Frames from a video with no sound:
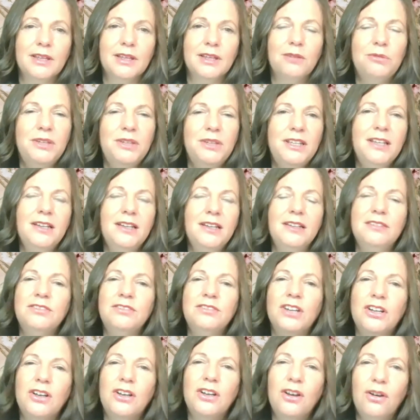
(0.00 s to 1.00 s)
We have
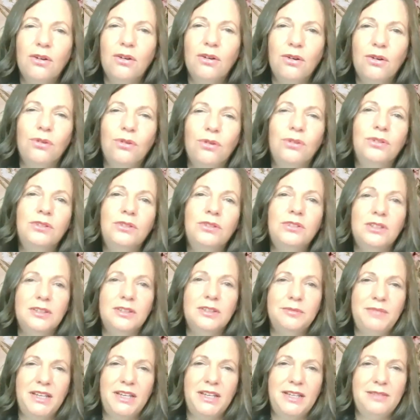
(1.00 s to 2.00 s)

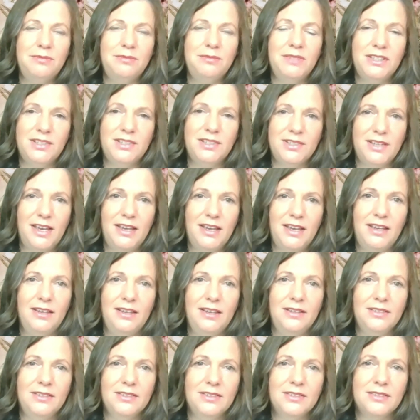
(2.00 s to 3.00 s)
all made
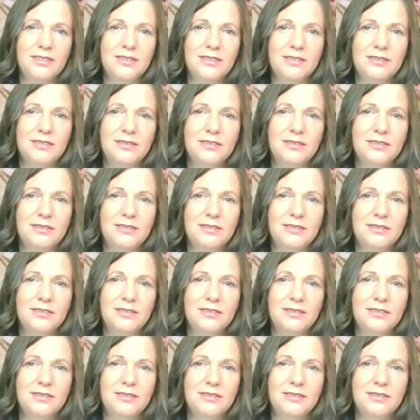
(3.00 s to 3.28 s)
mistakes.